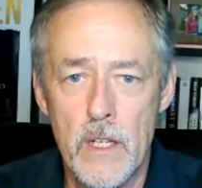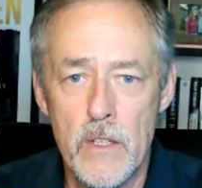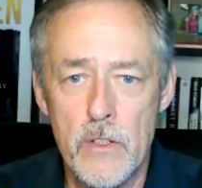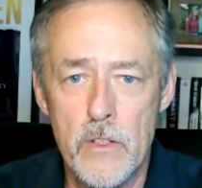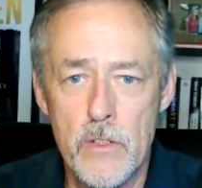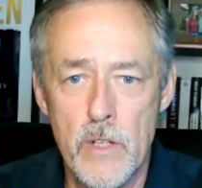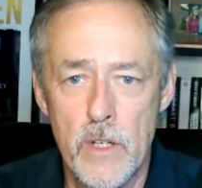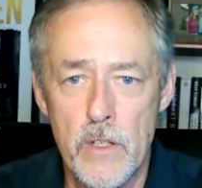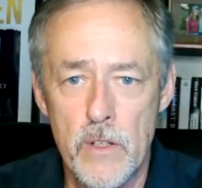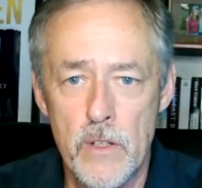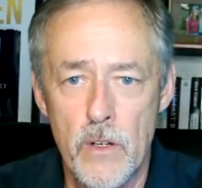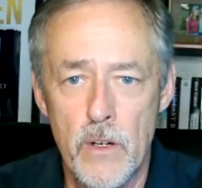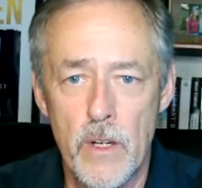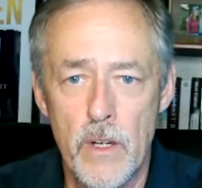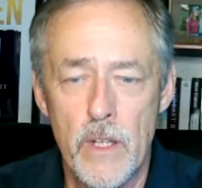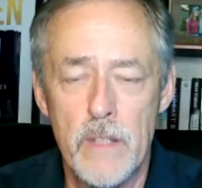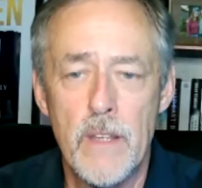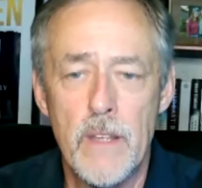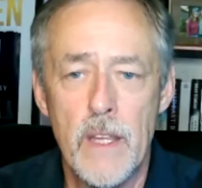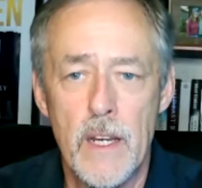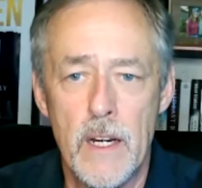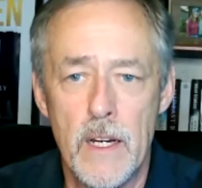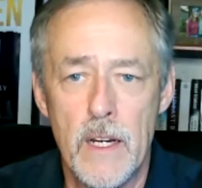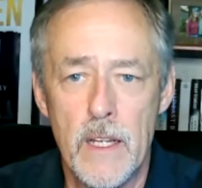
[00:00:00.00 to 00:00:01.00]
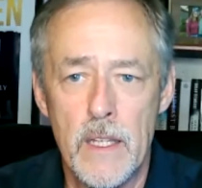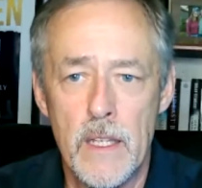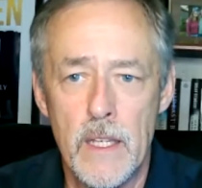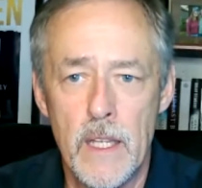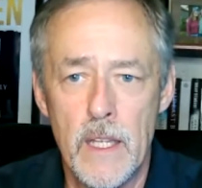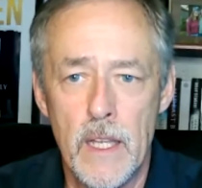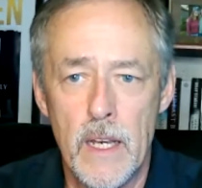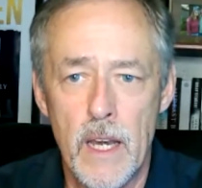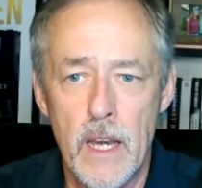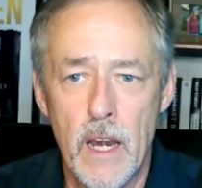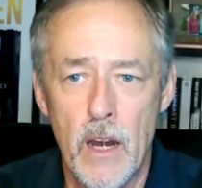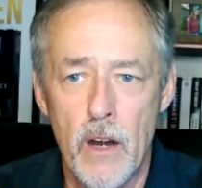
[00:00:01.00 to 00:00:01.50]
and gender identity
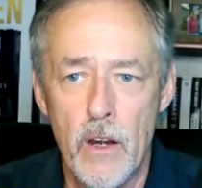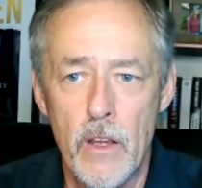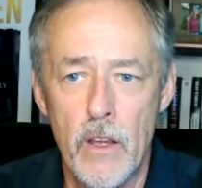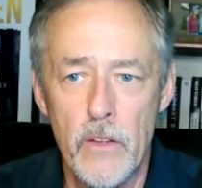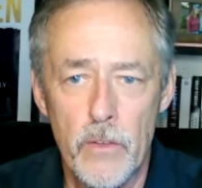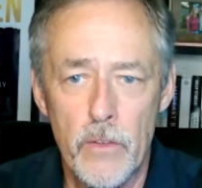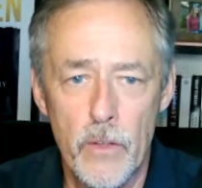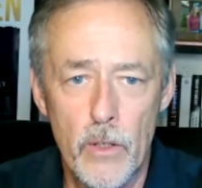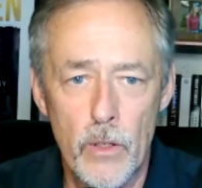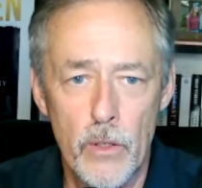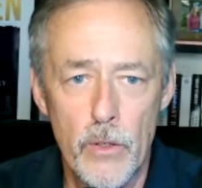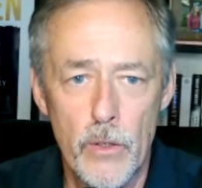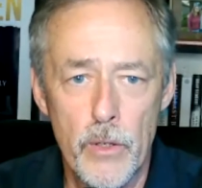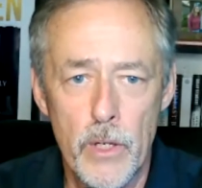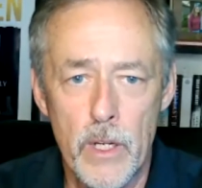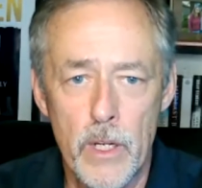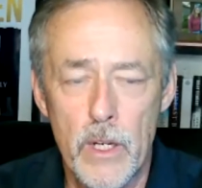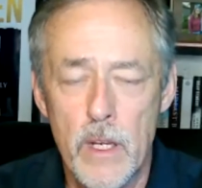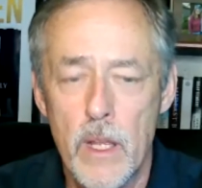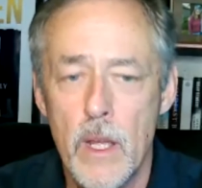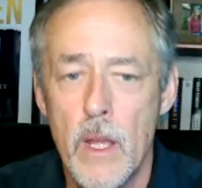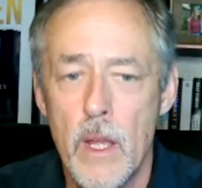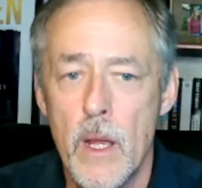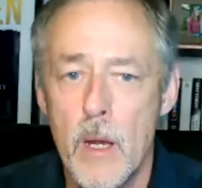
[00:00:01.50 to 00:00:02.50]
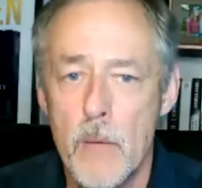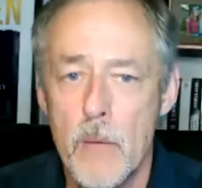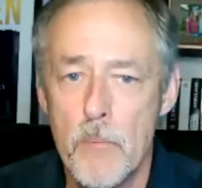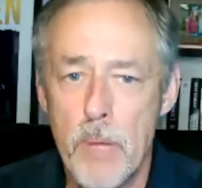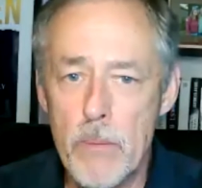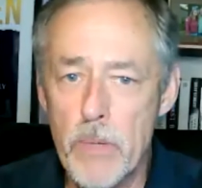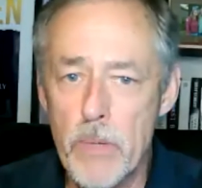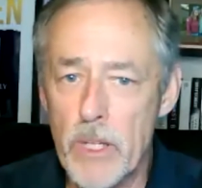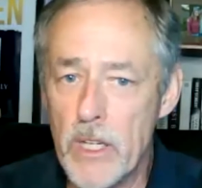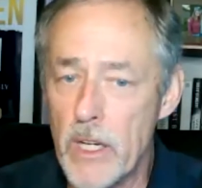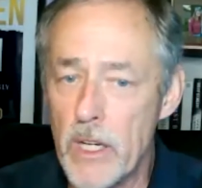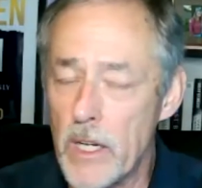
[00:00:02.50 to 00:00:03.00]
in areas including
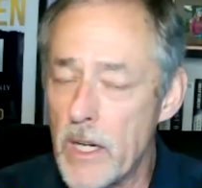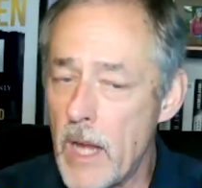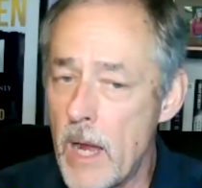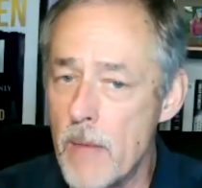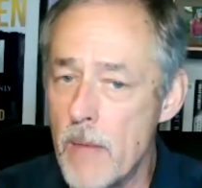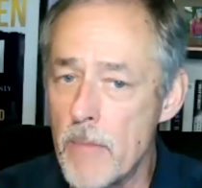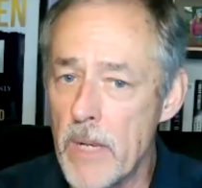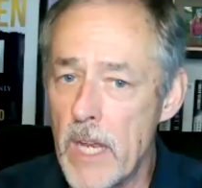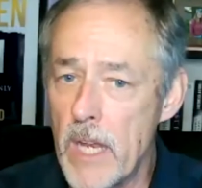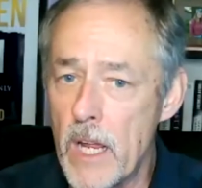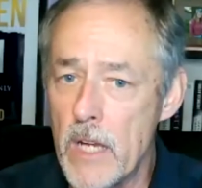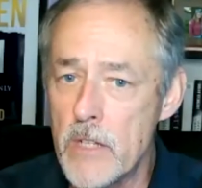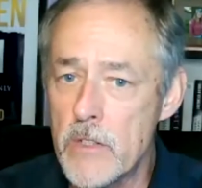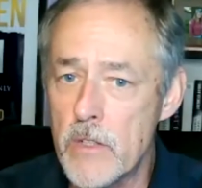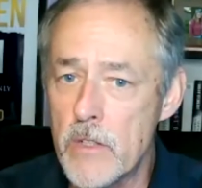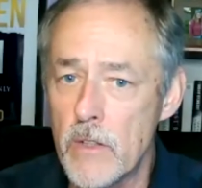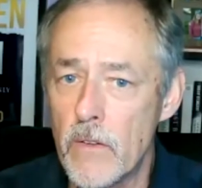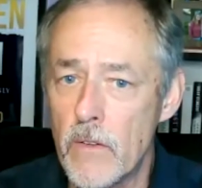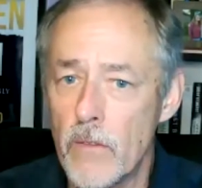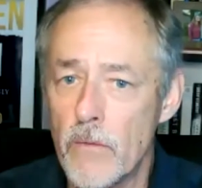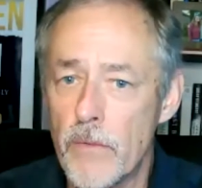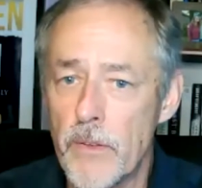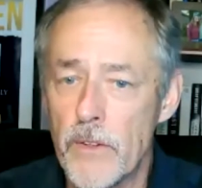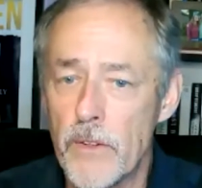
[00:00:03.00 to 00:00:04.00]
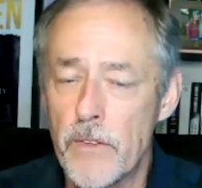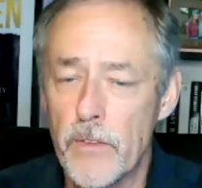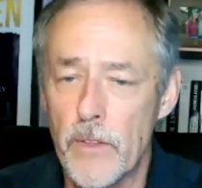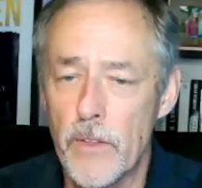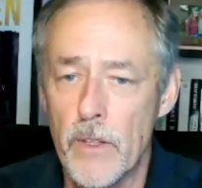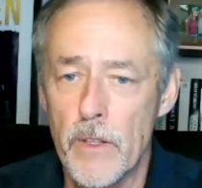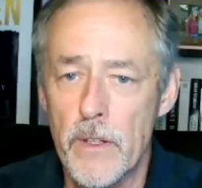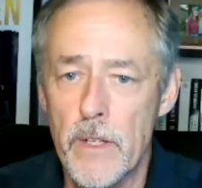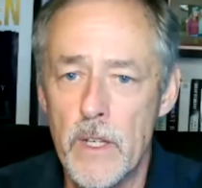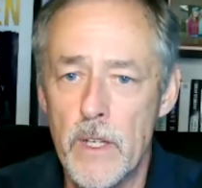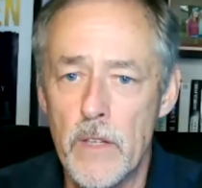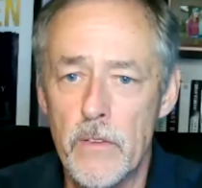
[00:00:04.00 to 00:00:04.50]
public accommodations and
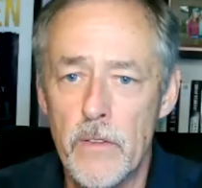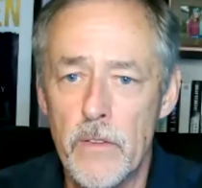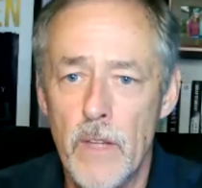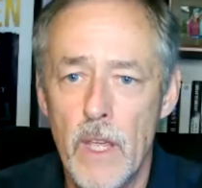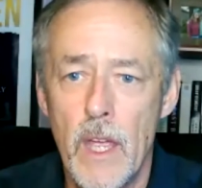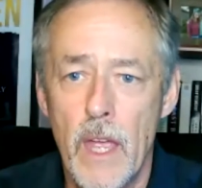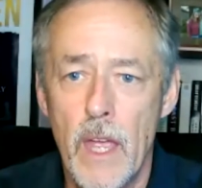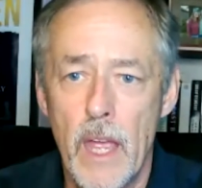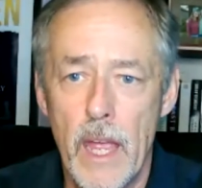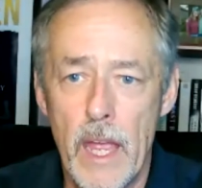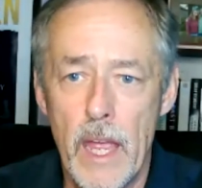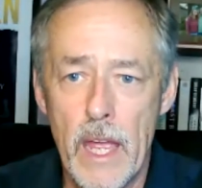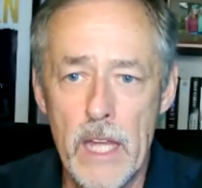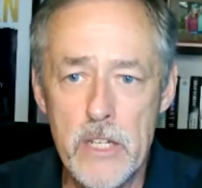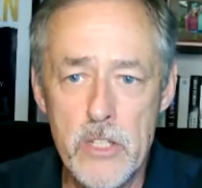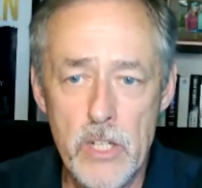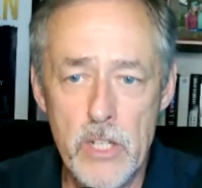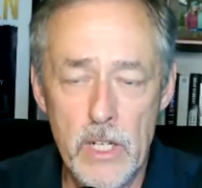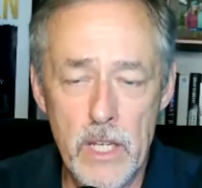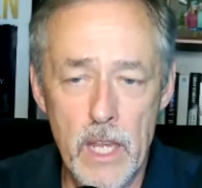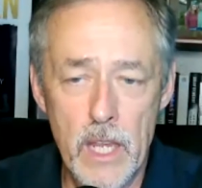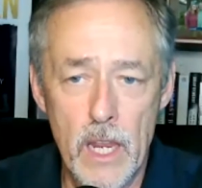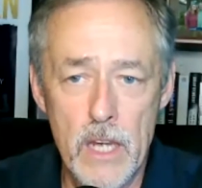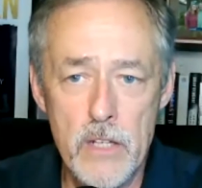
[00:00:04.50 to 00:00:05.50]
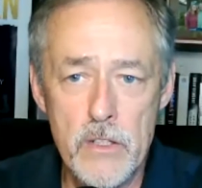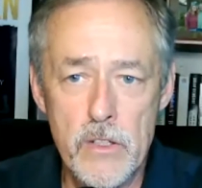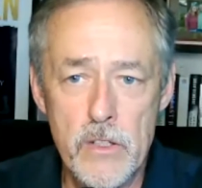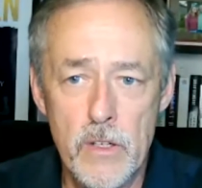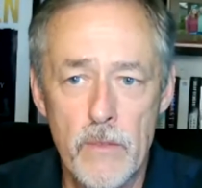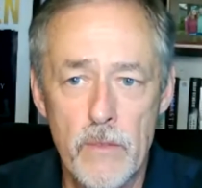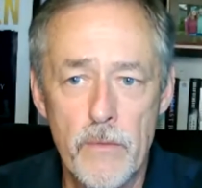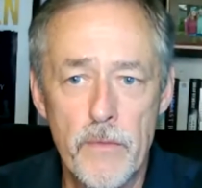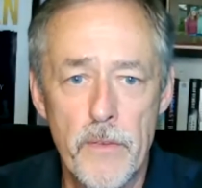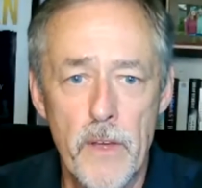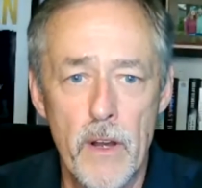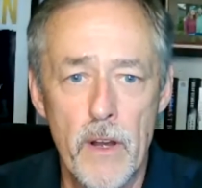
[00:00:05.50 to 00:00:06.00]
facilities,
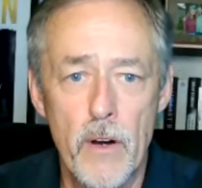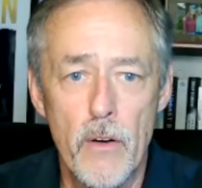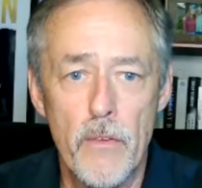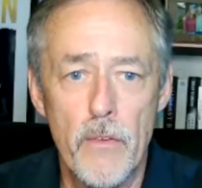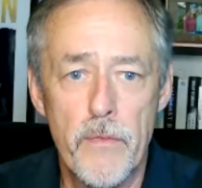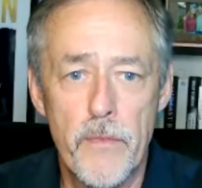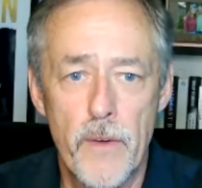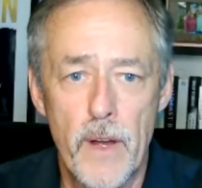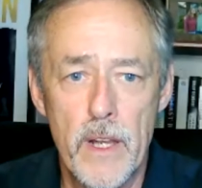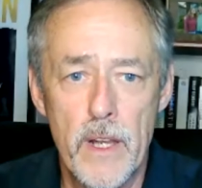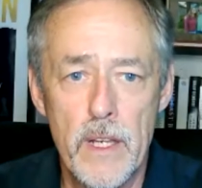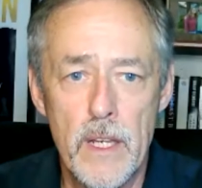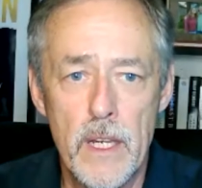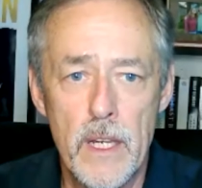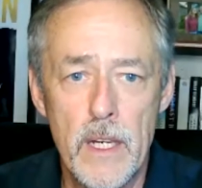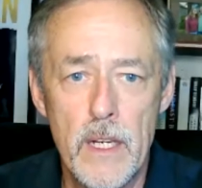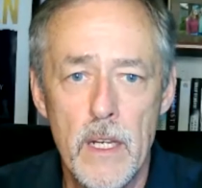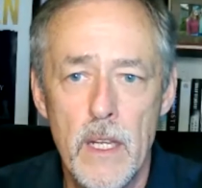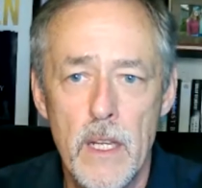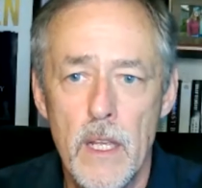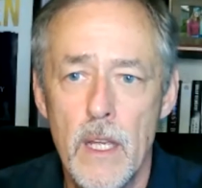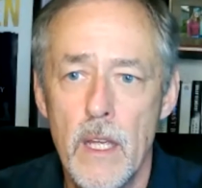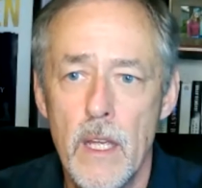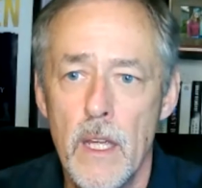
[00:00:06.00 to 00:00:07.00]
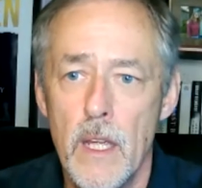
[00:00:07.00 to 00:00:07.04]
education, federal funding,